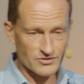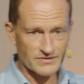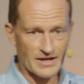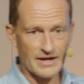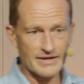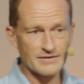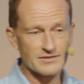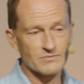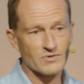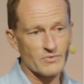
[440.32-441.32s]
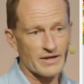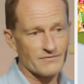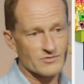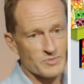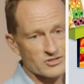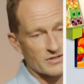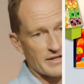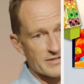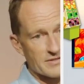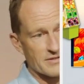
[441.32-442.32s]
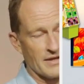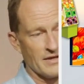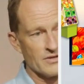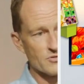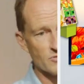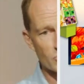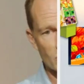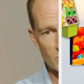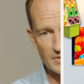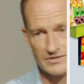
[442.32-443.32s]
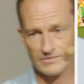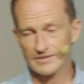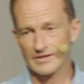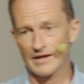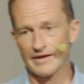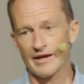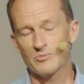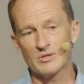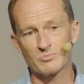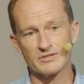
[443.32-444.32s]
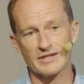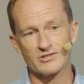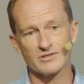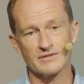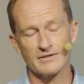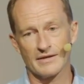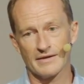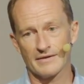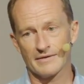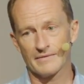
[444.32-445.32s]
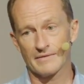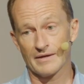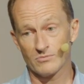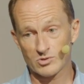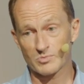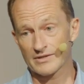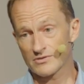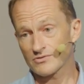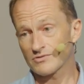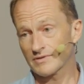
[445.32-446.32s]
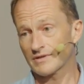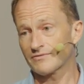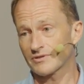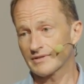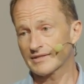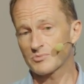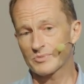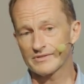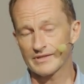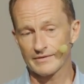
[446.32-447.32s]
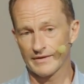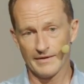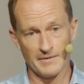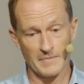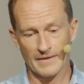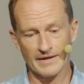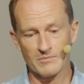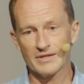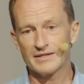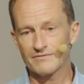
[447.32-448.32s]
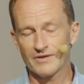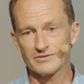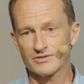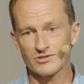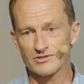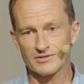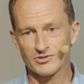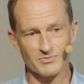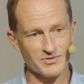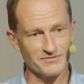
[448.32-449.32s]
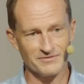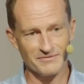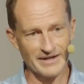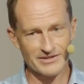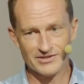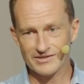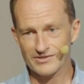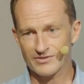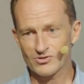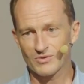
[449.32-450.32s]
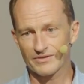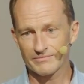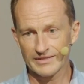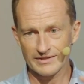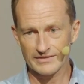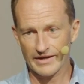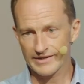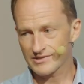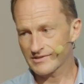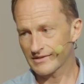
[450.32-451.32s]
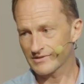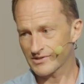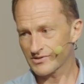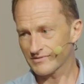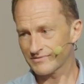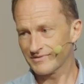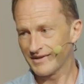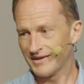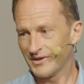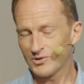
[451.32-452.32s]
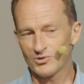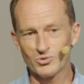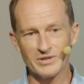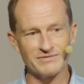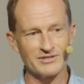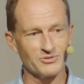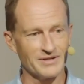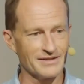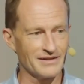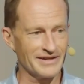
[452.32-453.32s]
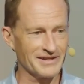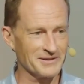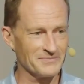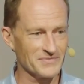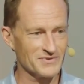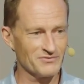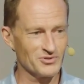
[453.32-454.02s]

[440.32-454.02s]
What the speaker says: on the high end, where we have a specialized solution with the high IP protection, and which brings also, therefore, leather printing, again, many advantages in terms of flexes and so on, meeting the highest standards of Louis Vuitton and alike. So